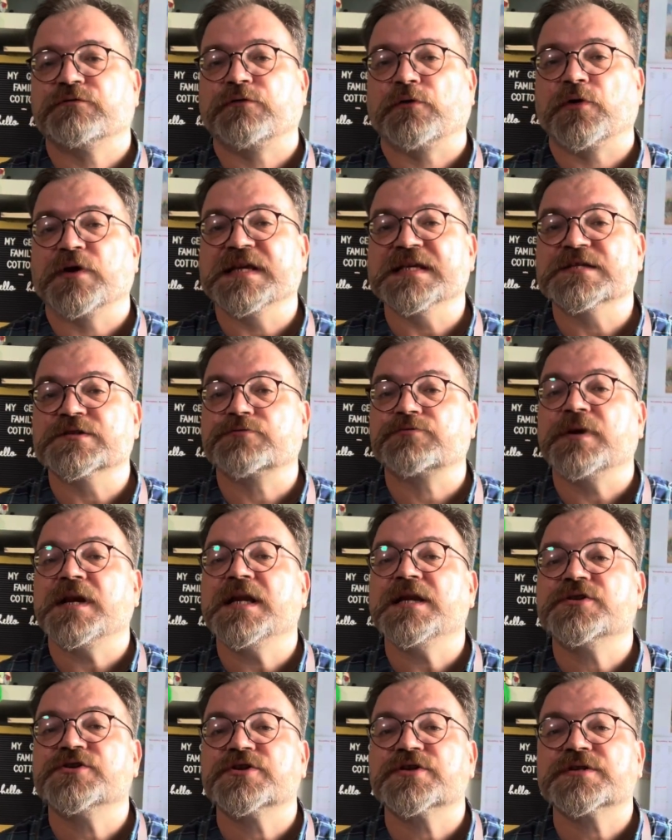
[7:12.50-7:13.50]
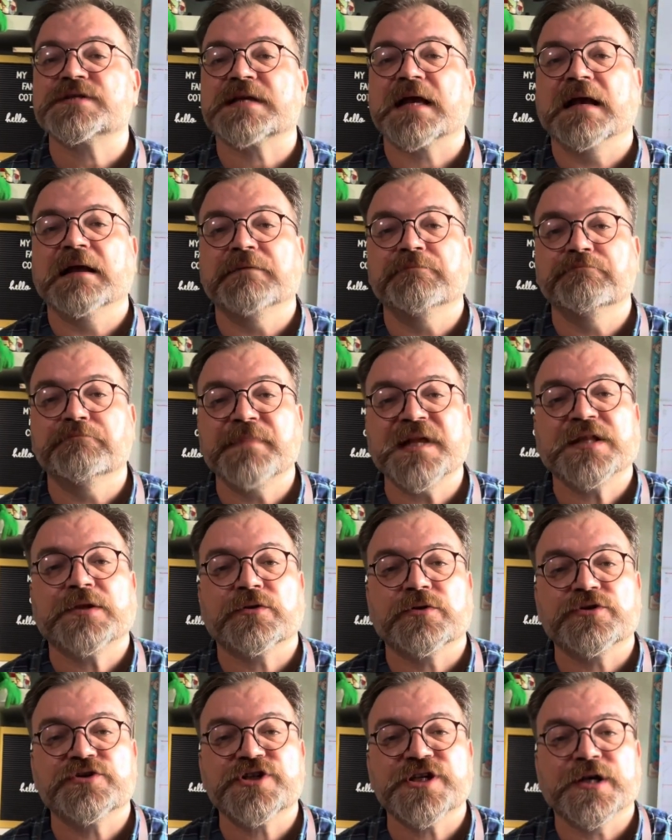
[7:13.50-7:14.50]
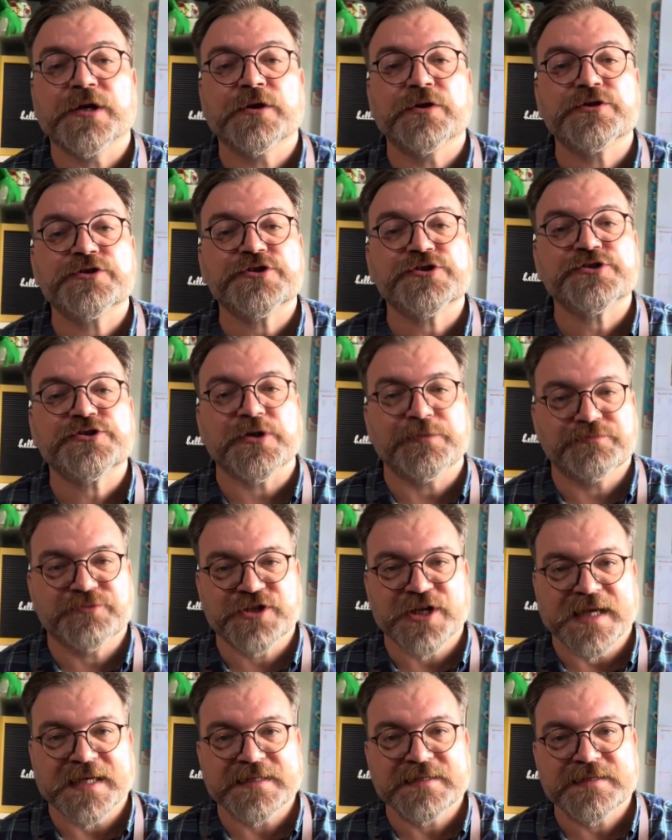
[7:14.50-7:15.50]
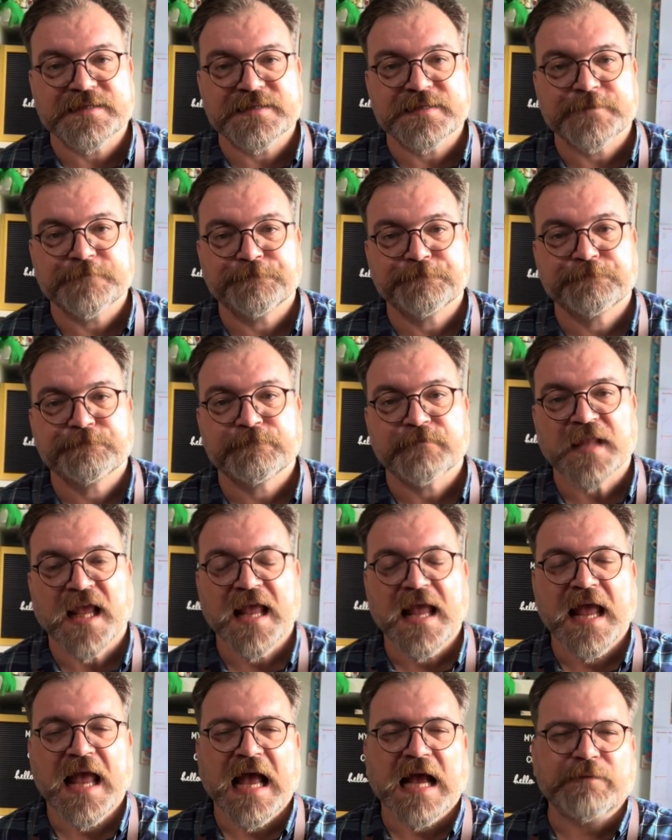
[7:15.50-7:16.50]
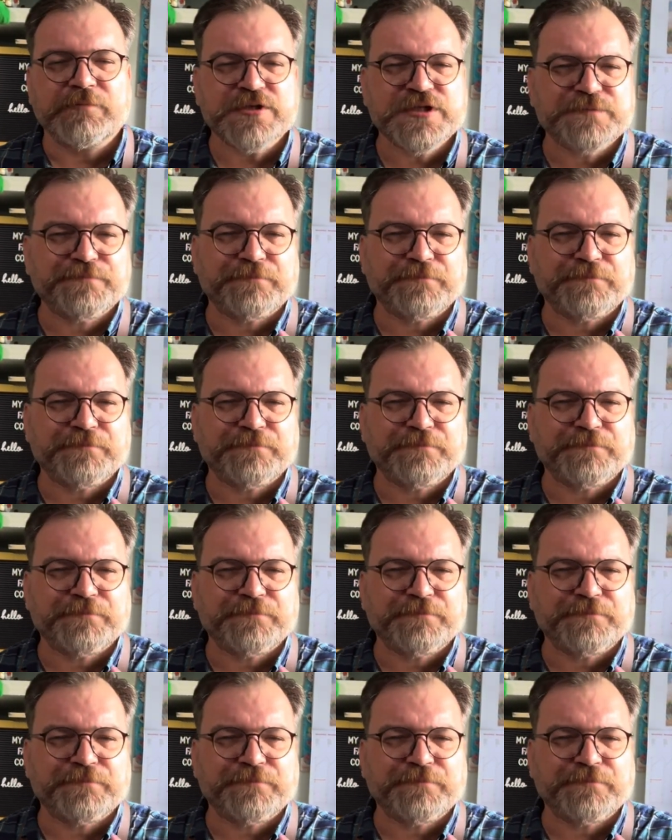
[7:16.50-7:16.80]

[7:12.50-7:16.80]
for his religious and mythological subjects. I was